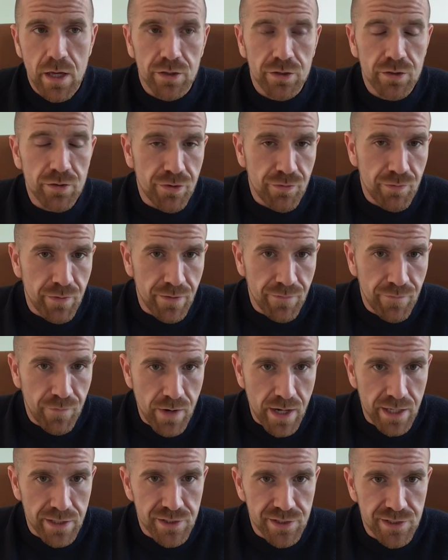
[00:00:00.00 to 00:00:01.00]
Do 3 to
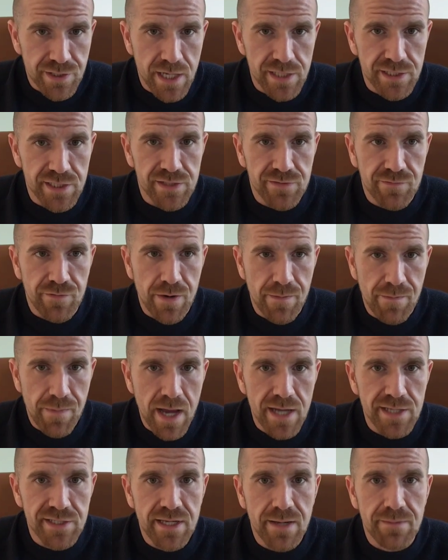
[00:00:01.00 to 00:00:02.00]
4 exercises for your
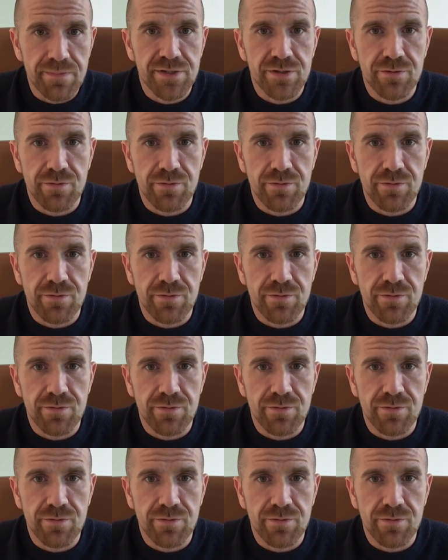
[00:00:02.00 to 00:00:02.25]
biceps,